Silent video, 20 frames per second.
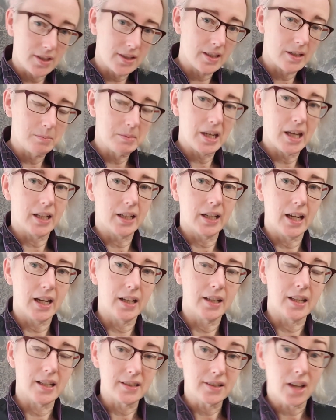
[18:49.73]
seam down again,
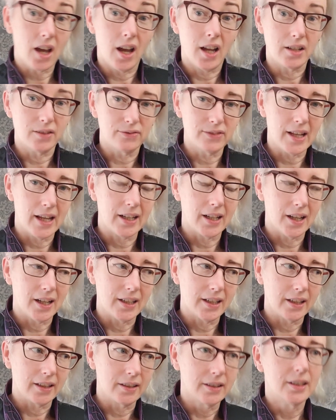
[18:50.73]
and that's kind of
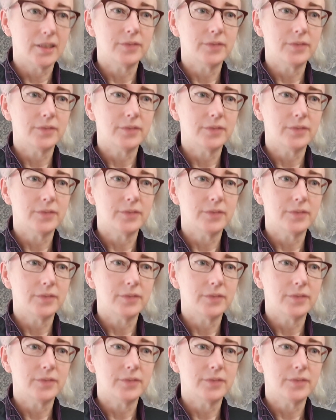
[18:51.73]
flatlining.